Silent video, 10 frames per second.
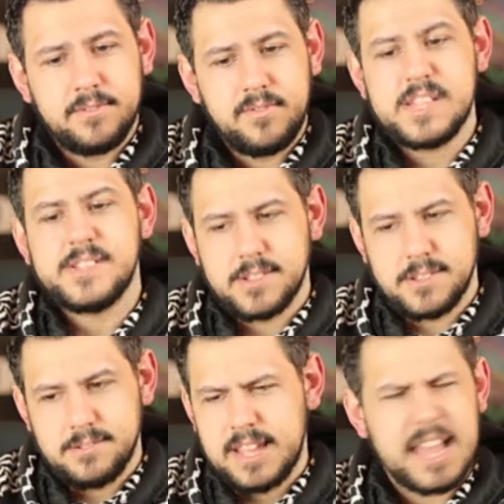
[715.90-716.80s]

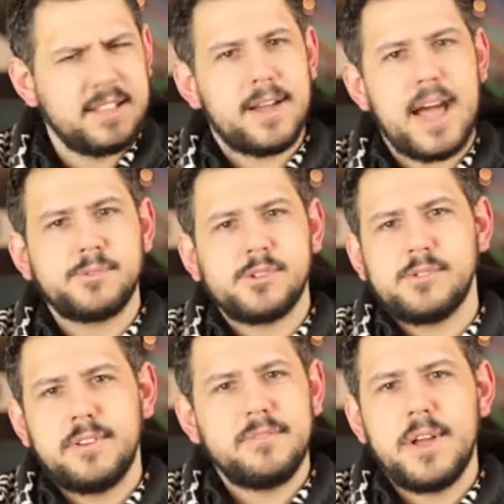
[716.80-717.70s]
visas. Again,
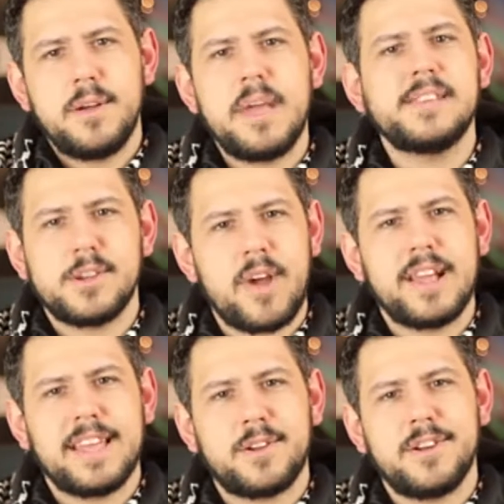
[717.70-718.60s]
absolutely amazing,
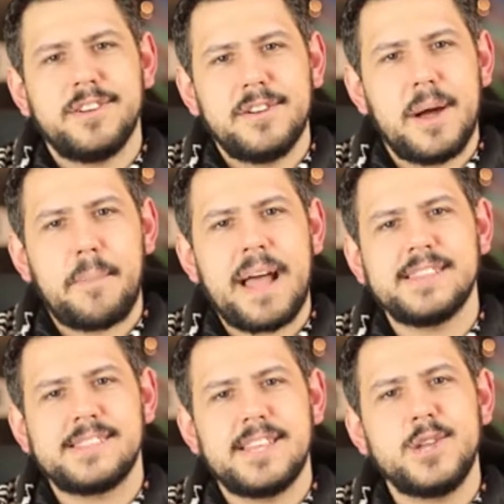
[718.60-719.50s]
right? Like, a
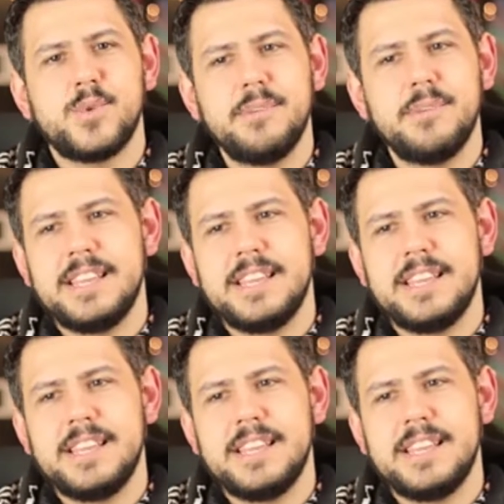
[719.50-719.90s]
Palestinian woman